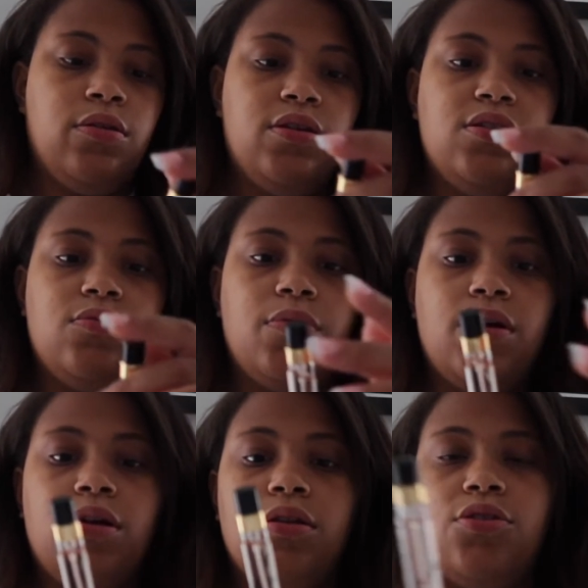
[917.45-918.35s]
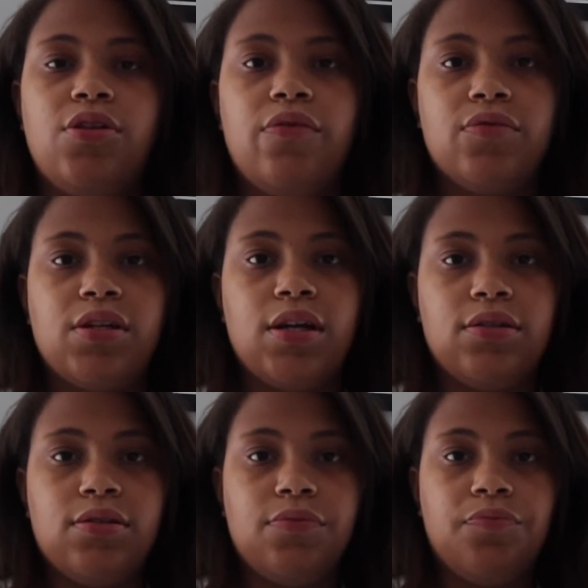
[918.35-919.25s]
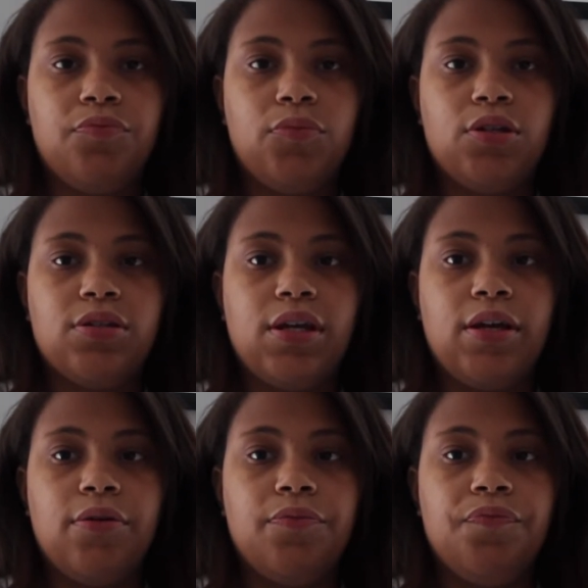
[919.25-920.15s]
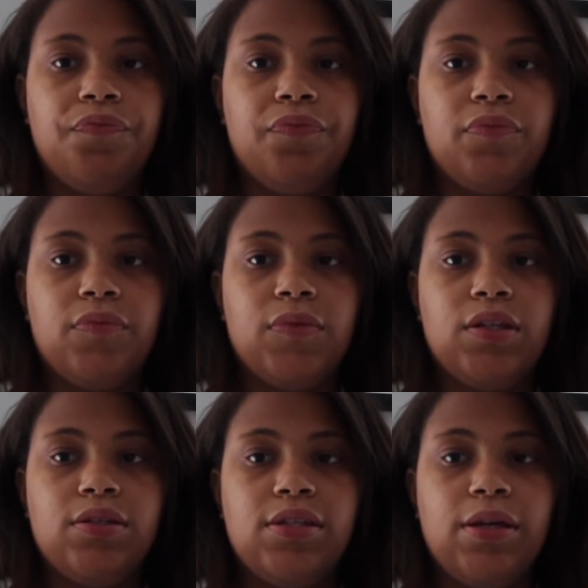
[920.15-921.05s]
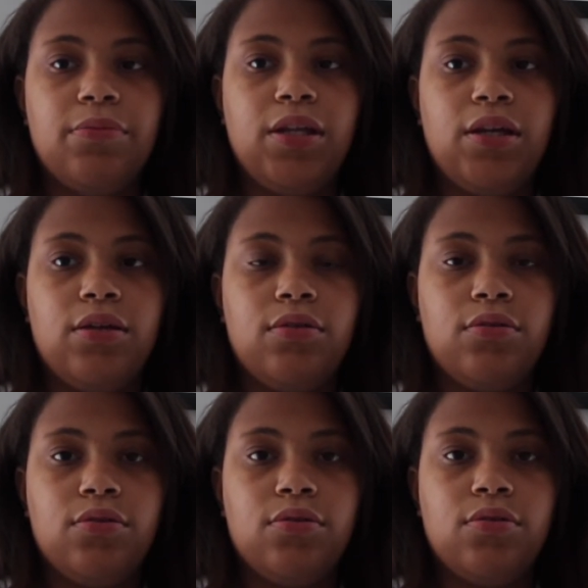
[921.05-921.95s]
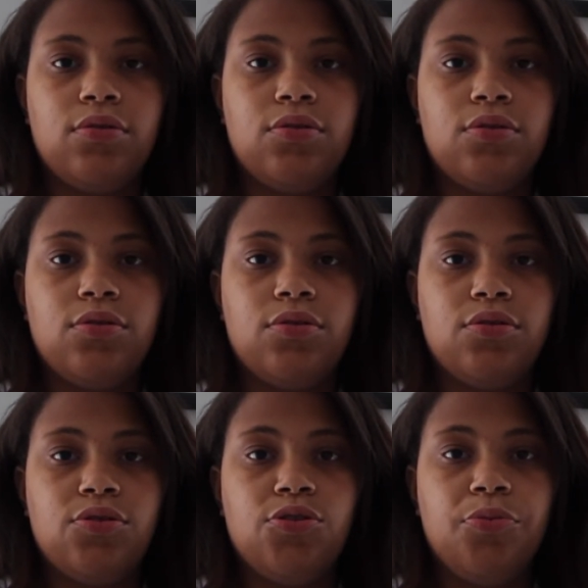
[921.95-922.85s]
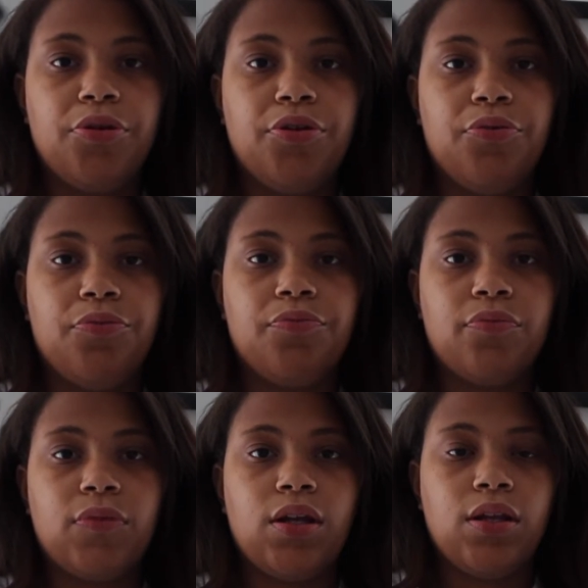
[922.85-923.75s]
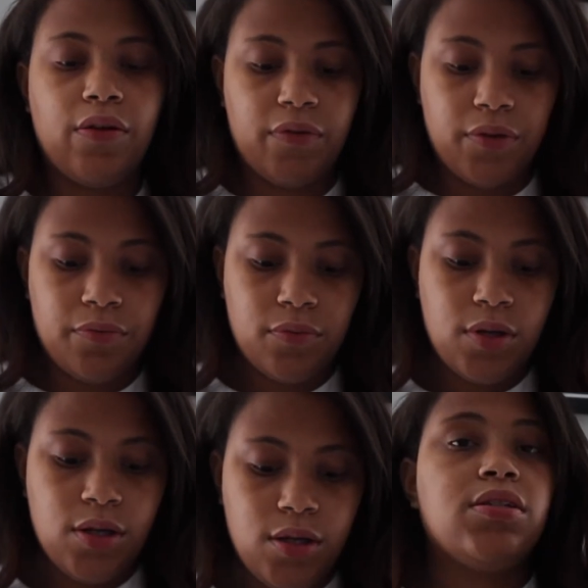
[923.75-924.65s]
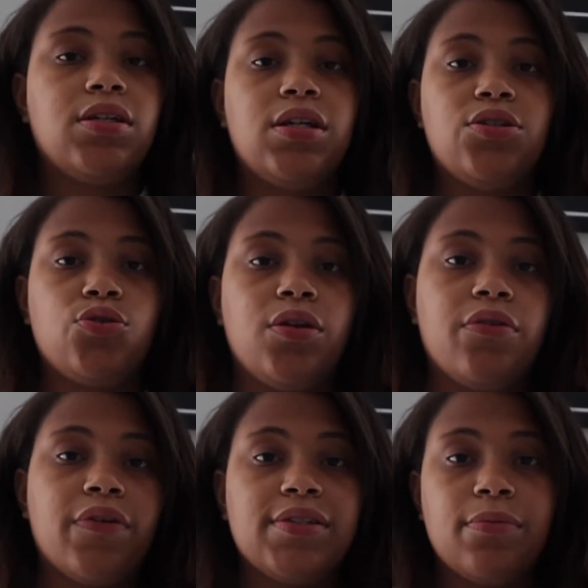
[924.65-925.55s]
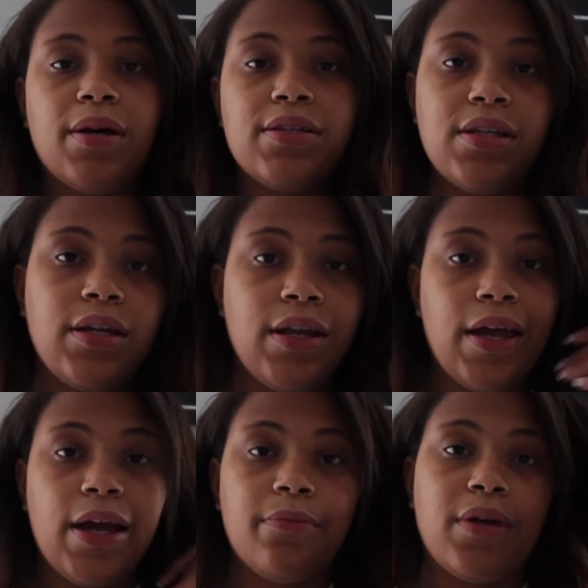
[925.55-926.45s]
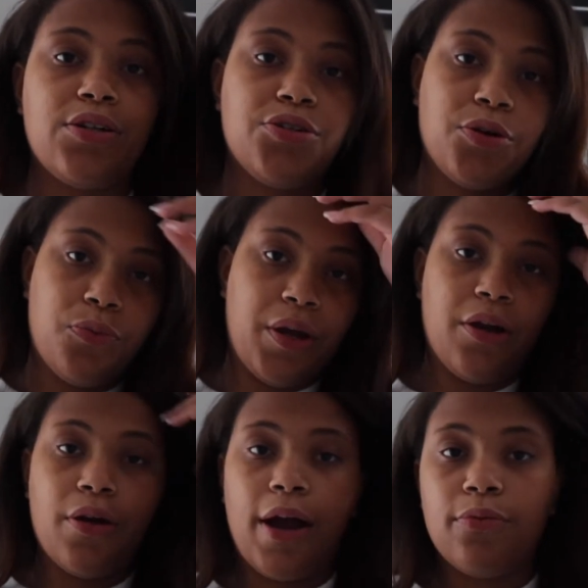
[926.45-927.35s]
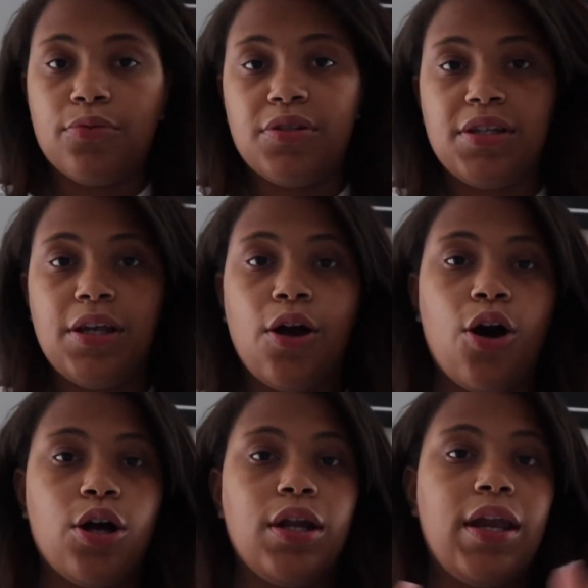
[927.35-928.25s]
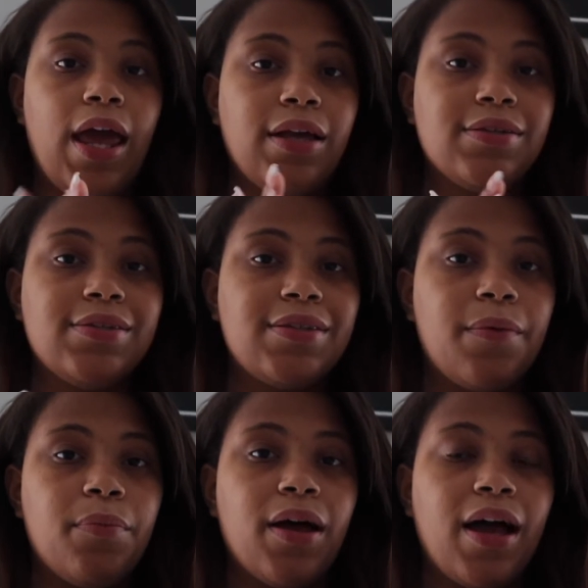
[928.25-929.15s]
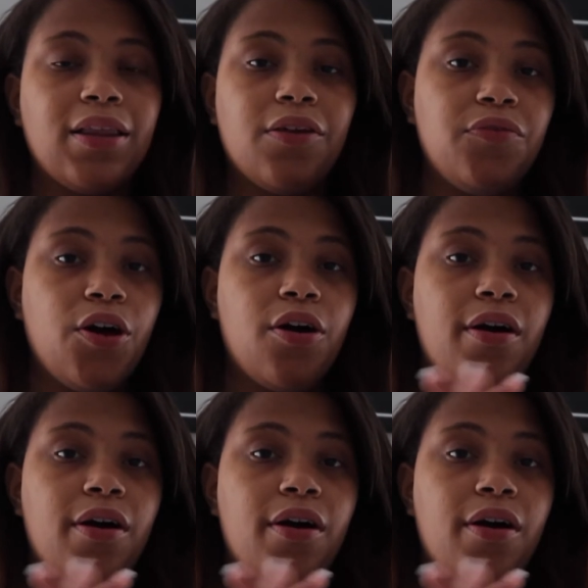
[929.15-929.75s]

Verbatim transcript: This is what the travel size looks like. Same thing. Super cute. Love it. To enjoy the rest of my Sunday. I'm not sure where I will see y'all next. But I love y'all.